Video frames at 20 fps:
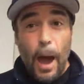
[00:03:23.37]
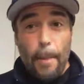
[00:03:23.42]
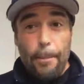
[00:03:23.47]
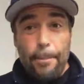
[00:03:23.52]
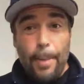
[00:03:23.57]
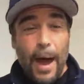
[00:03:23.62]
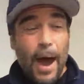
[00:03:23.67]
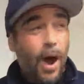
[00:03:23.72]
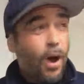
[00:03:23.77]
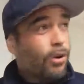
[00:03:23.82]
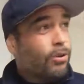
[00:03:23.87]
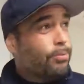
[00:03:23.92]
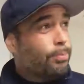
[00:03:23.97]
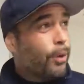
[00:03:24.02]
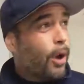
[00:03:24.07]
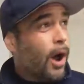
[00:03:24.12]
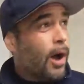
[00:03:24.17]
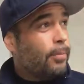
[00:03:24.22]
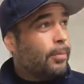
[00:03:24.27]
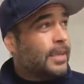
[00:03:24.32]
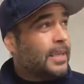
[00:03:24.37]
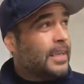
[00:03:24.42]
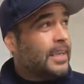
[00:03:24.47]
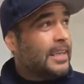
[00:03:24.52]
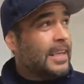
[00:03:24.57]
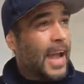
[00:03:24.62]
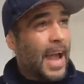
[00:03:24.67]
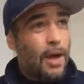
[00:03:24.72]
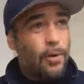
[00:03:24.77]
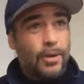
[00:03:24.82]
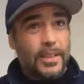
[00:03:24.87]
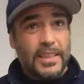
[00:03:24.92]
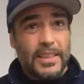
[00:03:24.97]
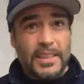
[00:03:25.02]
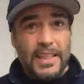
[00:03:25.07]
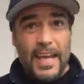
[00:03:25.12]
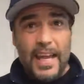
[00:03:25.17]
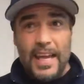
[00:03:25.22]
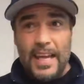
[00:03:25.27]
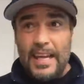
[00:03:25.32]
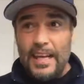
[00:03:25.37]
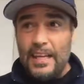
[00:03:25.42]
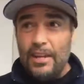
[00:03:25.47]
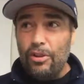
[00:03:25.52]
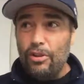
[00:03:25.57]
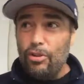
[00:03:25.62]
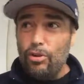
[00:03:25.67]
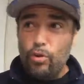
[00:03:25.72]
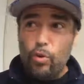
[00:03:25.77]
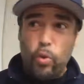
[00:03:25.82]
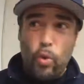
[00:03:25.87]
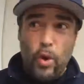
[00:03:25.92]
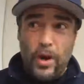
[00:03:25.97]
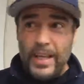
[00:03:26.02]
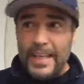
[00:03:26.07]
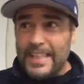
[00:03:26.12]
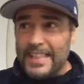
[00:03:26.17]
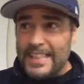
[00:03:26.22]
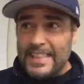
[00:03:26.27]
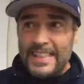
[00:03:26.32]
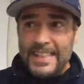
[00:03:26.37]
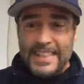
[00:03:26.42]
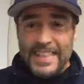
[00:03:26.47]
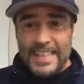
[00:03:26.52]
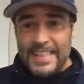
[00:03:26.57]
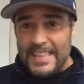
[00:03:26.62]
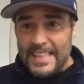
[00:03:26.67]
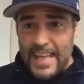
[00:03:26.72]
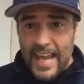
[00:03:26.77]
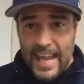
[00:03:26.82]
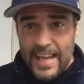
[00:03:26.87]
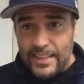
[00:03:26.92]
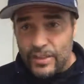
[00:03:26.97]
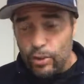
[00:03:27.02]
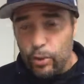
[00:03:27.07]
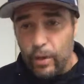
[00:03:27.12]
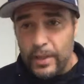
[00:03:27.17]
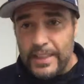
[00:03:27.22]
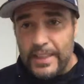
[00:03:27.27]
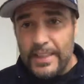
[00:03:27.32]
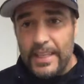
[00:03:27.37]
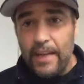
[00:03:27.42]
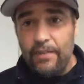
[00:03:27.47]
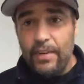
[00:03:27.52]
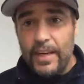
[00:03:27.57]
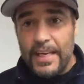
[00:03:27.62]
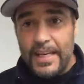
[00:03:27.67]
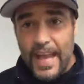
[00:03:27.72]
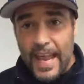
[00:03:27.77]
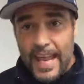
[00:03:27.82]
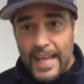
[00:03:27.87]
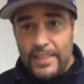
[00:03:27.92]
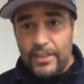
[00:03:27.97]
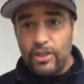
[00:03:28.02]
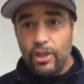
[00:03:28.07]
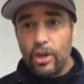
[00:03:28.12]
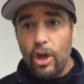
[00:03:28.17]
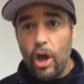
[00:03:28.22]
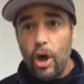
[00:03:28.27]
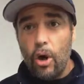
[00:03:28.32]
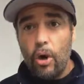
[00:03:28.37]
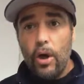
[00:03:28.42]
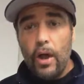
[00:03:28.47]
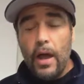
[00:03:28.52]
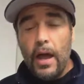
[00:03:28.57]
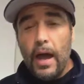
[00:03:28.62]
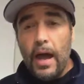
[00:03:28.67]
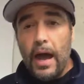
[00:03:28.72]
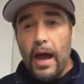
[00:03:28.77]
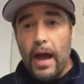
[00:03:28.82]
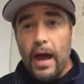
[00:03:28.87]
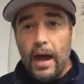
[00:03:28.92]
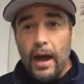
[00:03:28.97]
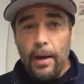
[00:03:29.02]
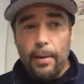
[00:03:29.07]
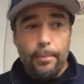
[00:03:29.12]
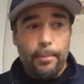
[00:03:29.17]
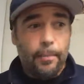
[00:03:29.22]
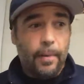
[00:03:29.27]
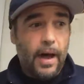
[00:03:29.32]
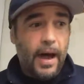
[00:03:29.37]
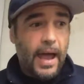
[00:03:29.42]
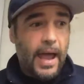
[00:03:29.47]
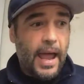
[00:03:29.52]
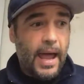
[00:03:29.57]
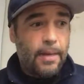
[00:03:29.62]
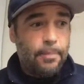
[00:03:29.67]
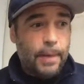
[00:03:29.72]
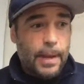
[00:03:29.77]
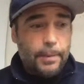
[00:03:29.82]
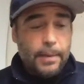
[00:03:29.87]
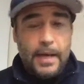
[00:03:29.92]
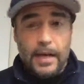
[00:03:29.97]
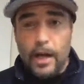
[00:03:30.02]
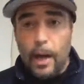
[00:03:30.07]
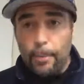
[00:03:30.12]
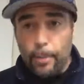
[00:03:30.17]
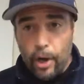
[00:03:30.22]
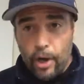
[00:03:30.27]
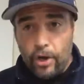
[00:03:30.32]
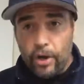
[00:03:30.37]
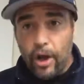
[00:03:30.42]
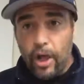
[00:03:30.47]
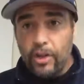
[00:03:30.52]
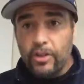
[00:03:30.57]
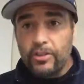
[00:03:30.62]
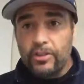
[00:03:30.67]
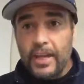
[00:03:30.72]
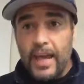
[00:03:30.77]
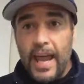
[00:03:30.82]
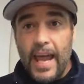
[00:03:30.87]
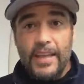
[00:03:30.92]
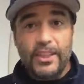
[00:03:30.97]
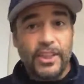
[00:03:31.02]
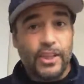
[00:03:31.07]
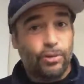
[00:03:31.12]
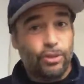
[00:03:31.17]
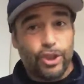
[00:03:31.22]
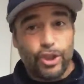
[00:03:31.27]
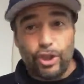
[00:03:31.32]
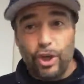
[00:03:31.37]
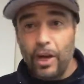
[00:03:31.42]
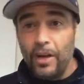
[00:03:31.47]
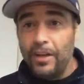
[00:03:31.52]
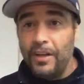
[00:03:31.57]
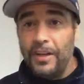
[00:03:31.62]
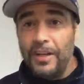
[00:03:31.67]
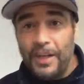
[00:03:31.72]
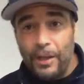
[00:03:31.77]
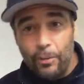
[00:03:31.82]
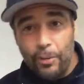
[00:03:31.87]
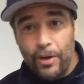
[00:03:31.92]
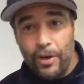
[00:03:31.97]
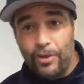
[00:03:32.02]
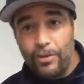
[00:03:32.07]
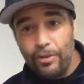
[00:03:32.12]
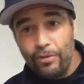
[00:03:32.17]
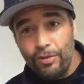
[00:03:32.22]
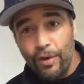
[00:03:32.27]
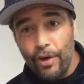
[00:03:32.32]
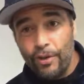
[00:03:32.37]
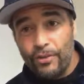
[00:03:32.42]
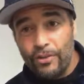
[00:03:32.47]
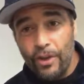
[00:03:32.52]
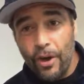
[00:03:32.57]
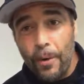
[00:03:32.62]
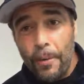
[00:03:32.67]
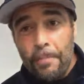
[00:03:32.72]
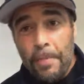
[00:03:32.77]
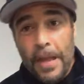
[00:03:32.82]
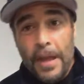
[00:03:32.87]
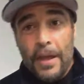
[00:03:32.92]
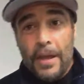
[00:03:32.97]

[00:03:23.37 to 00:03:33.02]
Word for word: about probably, I would say, twenty-six days, twenty-seven days ago, um, I had maybe a couple hundred dollars cash, and I was struggling to get one or two phones. So